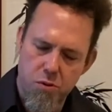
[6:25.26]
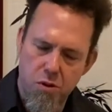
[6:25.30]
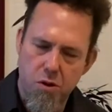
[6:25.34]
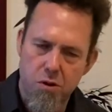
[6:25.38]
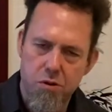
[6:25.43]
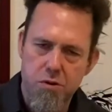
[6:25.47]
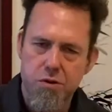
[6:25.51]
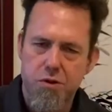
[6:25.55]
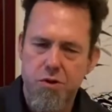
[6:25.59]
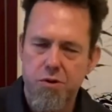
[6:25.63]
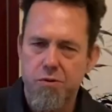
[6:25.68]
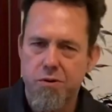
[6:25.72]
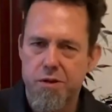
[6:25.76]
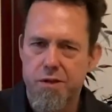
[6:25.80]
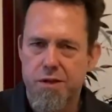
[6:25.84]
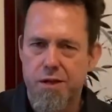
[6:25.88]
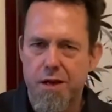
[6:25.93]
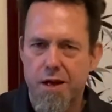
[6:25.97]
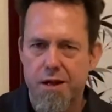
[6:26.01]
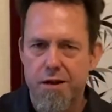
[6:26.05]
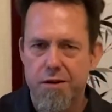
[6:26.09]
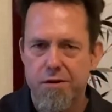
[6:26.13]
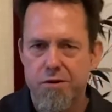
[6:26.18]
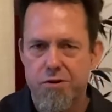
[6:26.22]
to it,
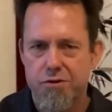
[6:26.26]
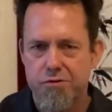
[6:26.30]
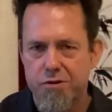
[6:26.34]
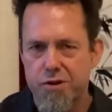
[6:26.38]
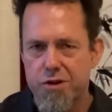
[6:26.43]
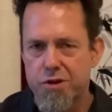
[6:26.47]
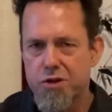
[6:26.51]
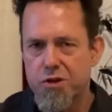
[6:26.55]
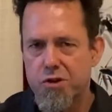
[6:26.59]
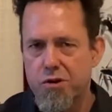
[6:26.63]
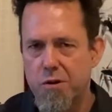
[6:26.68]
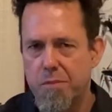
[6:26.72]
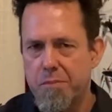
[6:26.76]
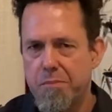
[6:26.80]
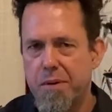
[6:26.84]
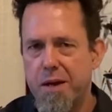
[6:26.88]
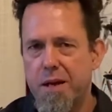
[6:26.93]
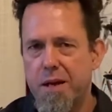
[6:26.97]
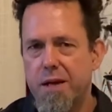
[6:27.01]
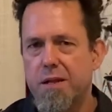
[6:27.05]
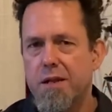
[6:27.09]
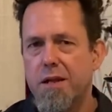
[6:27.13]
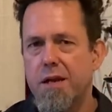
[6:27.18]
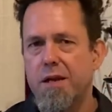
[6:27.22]
that traditional
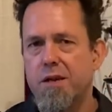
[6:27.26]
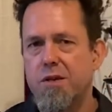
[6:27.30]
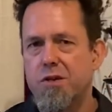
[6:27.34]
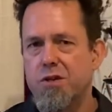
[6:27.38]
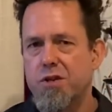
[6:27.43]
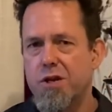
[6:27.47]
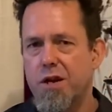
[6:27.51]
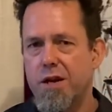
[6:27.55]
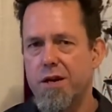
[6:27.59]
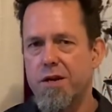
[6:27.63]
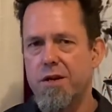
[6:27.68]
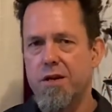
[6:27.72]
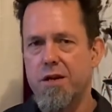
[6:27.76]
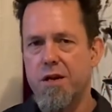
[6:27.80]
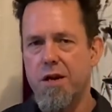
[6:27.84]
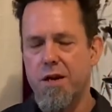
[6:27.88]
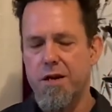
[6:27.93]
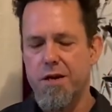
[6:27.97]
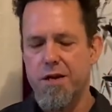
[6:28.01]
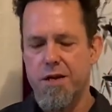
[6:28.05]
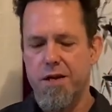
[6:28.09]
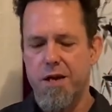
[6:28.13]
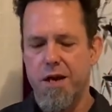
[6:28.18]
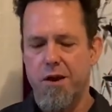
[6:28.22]
mainland China
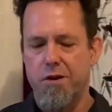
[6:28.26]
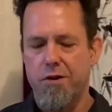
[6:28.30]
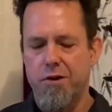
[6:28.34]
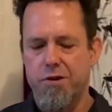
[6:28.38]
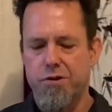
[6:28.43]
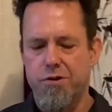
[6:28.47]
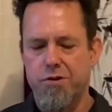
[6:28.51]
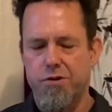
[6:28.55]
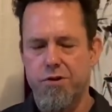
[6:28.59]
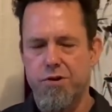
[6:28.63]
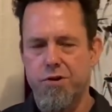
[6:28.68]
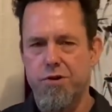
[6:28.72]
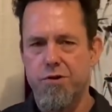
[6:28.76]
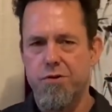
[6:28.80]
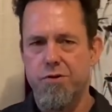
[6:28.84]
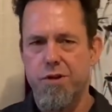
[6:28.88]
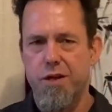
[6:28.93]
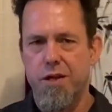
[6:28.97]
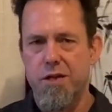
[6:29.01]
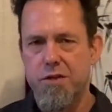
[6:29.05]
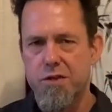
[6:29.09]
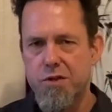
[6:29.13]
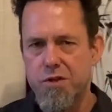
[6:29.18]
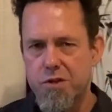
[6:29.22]
kind of character too,
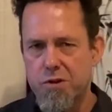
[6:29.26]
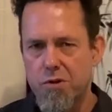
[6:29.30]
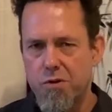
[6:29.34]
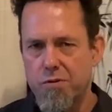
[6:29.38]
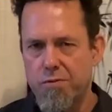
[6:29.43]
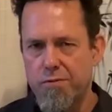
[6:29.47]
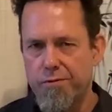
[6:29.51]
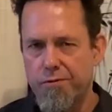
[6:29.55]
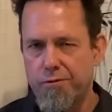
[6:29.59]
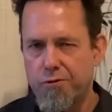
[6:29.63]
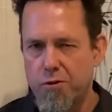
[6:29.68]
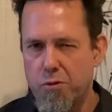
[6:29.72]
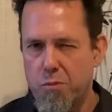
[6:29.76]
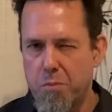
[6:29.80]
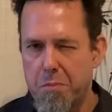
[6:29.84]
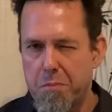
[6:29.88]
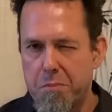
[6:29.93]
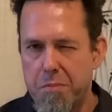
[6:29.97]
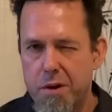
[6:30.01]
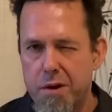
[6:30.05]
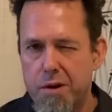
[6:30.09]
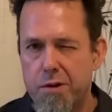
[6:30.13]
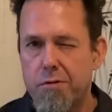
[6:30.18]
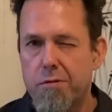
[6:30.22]
that stone fruit
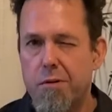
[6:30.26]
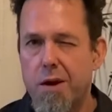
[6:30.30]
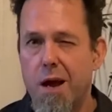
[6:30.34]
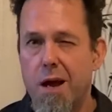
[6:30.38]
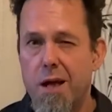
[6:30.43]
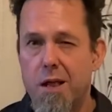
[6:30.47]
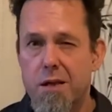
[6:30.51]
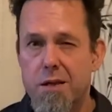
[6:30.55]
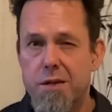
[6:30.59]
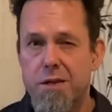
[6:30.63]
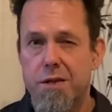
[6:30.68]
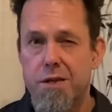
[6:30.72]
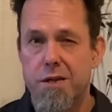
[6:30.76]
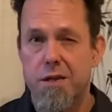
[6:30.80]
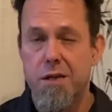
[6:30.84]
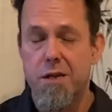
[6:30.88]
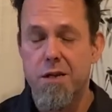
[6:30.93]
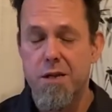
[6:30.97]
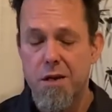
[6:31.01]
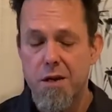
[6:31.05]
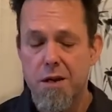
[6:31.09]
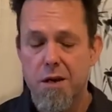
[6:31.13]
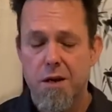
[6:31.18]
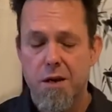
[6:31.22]

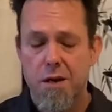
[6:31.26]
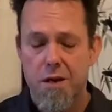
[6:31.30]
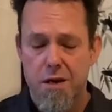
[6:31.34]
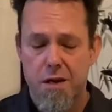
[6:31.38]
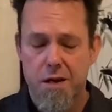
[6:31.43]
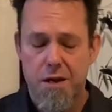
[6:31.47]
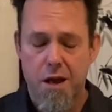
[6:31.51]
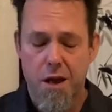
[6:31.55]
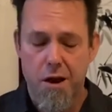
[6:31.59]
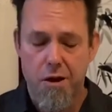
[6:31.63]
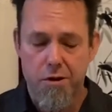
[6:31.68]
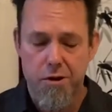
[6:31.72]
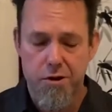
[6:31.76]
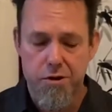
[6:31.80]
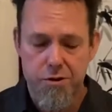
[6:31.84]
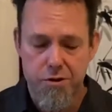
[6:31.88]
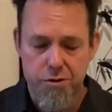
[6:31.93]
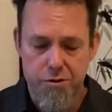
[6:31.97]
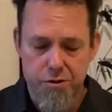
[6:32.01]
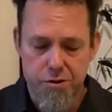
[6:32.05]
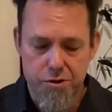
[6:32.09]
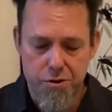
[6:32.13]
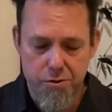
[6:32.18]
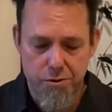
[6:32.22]
minerality character
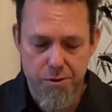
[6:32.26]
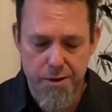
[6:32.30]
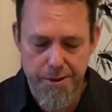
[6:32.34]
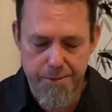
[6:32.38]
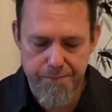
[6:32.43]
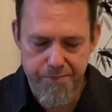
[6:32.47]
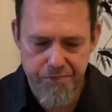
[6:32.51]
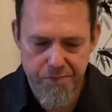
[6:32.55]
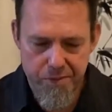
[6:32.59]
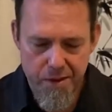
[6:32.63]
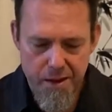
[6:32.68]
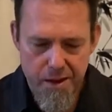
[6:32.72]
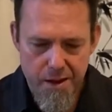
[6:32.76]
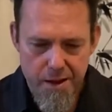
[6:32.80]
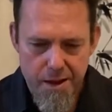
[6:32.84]
to it.